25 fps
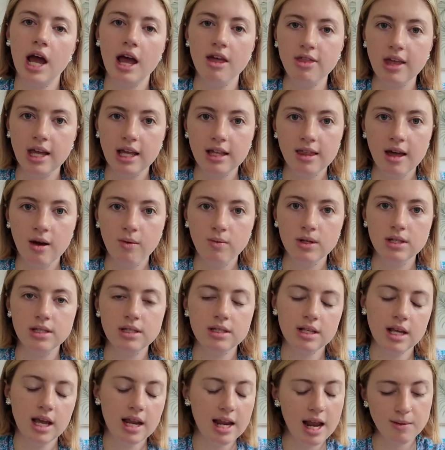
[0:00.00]
I think that
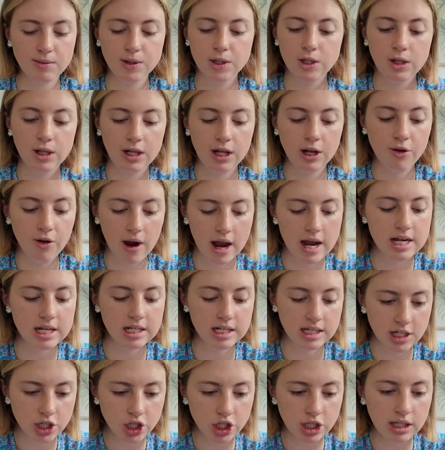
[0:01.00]
was an absolutely great
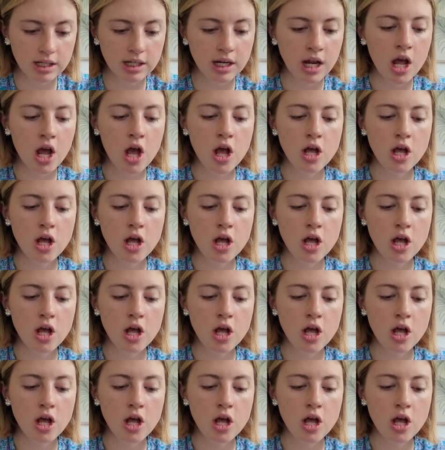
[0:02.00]
decision.